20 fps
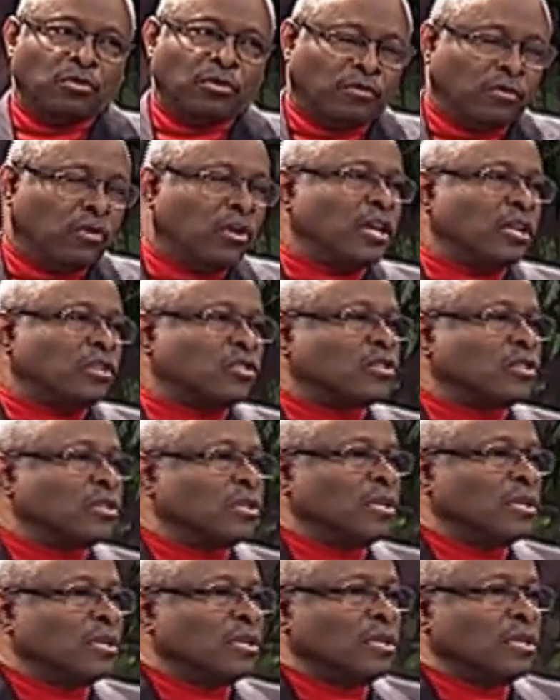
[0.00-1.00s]
of grace.
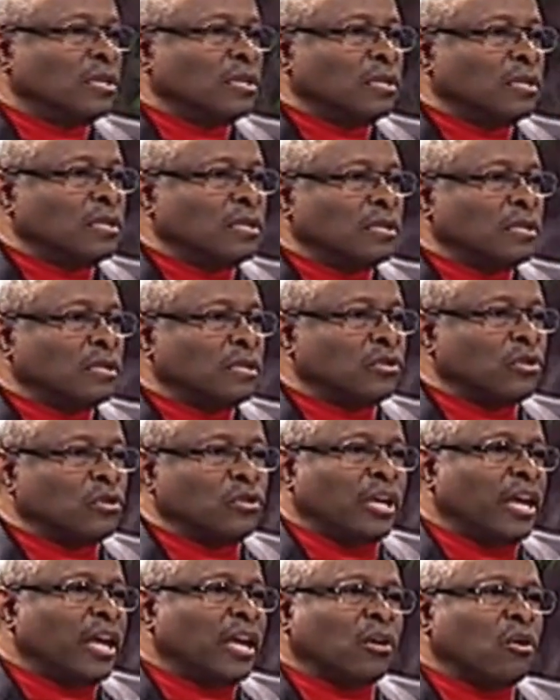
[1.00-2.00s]
So you
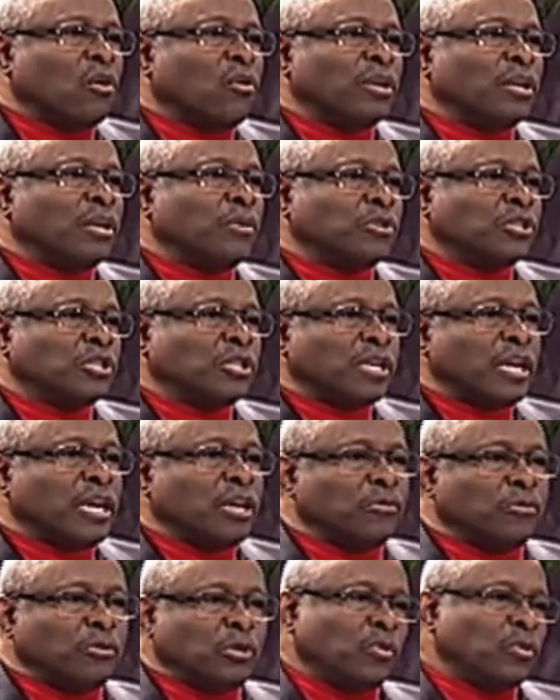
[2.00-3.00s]
can't go in there with your tail
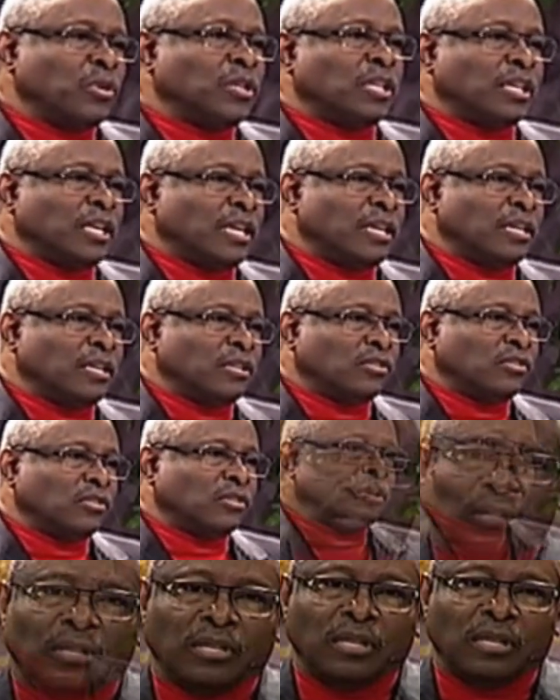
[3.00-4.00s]
between your legs.
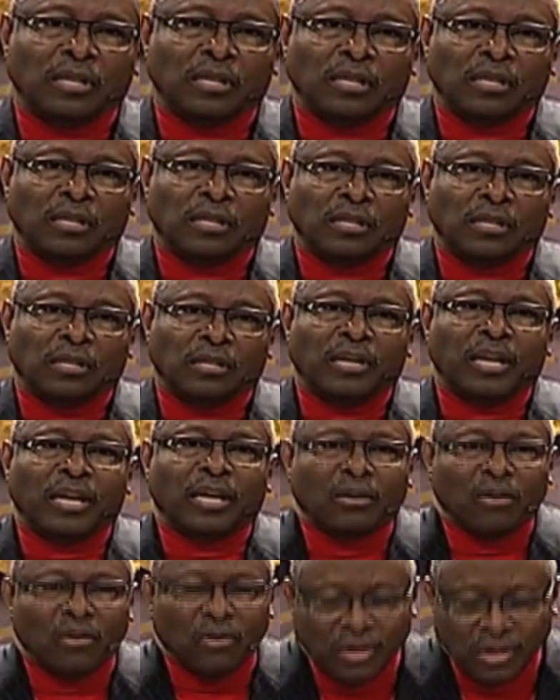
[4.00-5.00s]
You can't
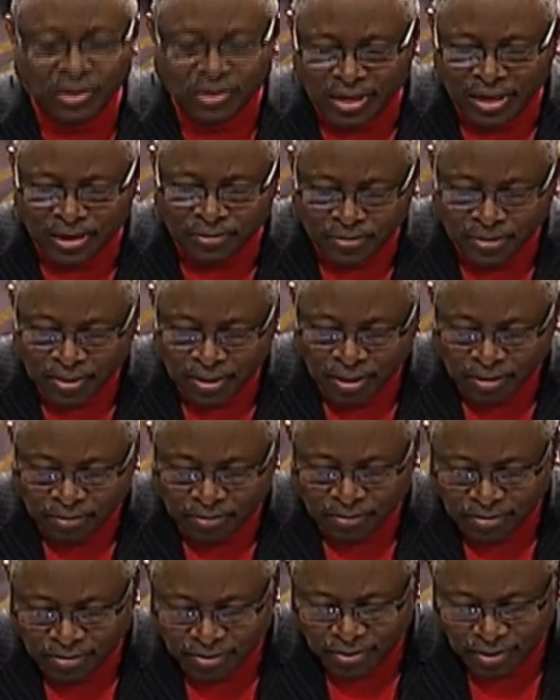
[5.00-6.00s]
go in there saying,
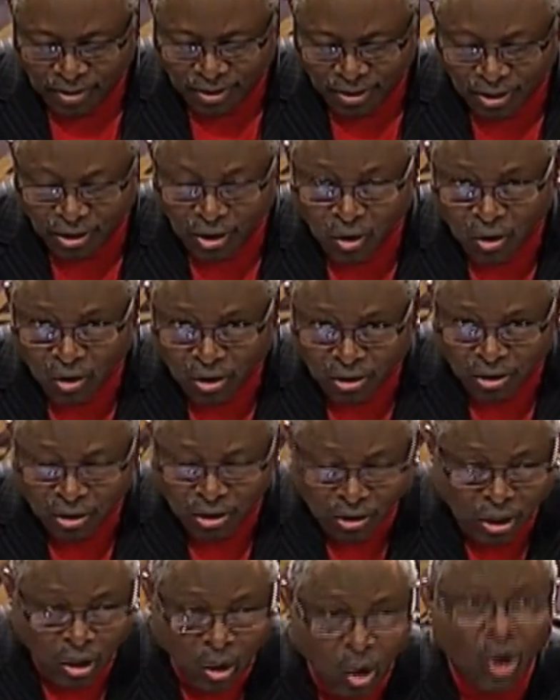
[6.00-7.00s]
you know,
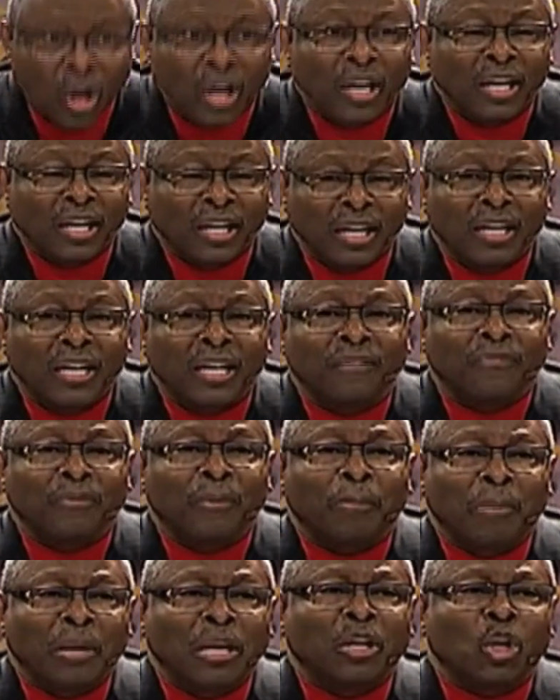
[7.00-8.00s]
Lord, if
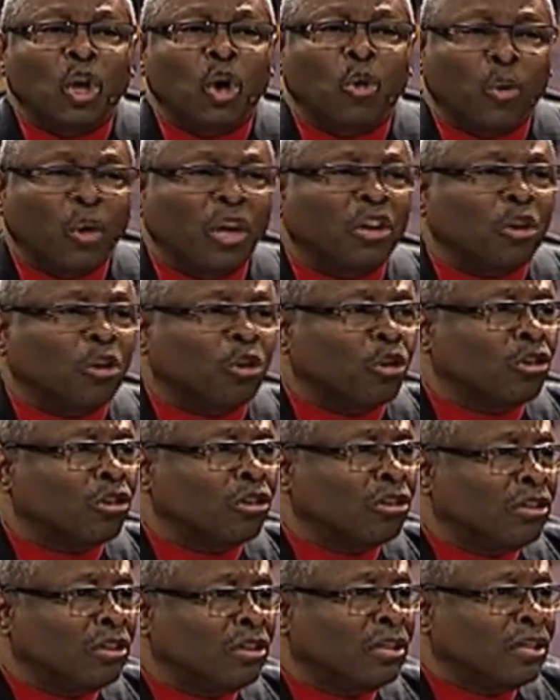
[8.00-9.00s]
it be your will,
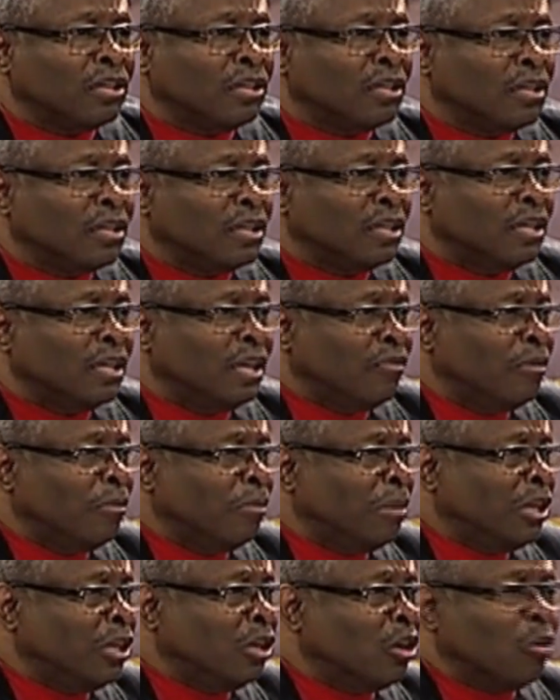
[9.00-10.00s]
if it
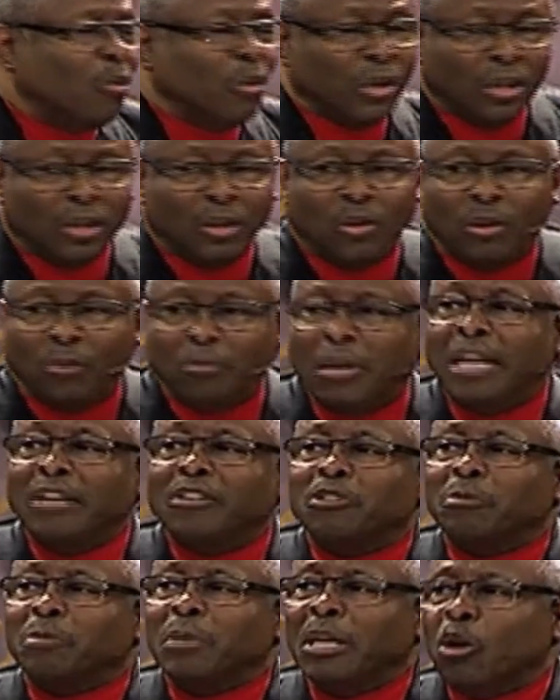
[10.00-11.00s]
be your will, Lord,
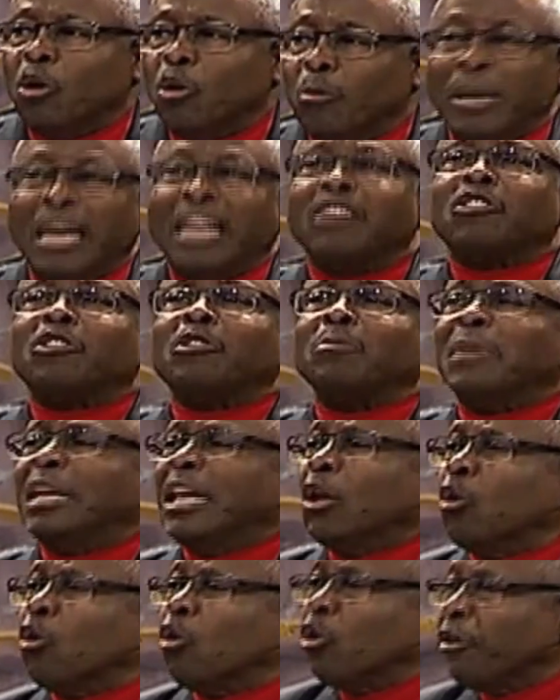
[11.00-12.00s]
bless me, Lord, bless me,
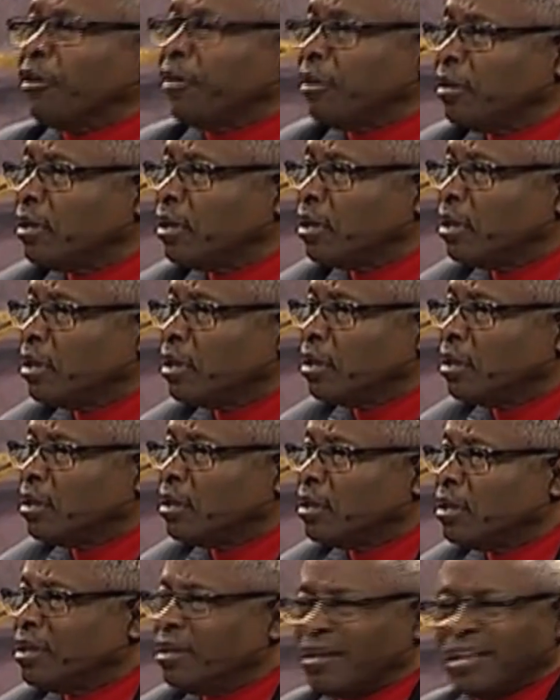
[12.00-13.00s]
Lord.
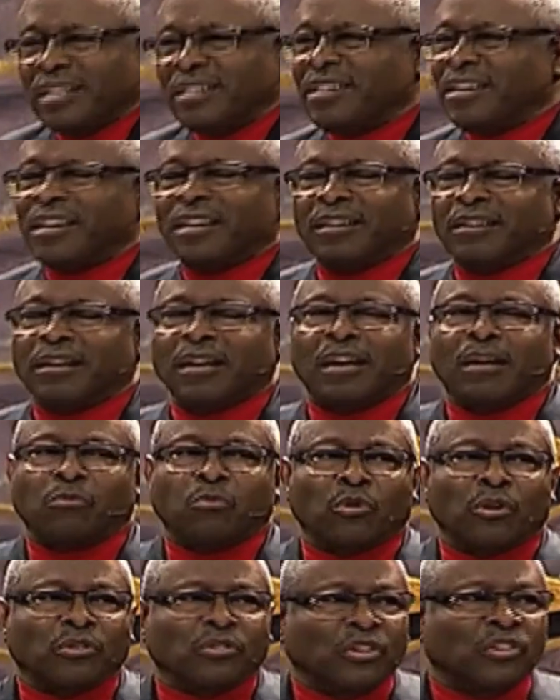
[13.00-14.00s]
No, that's not how God
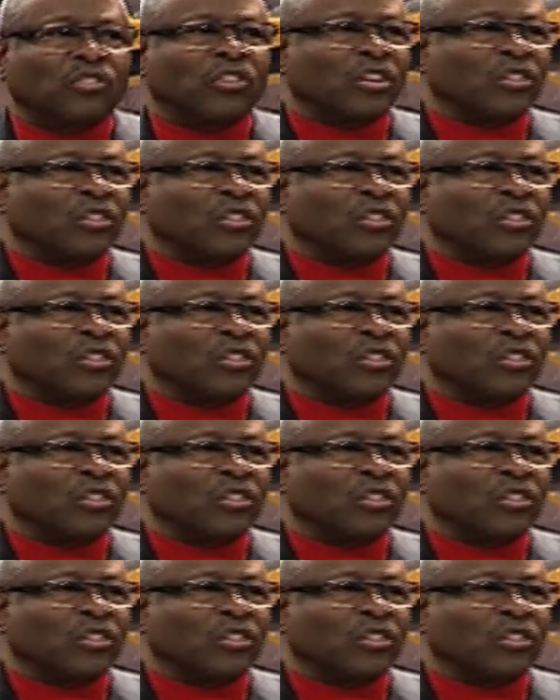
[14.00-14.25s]
works. He says,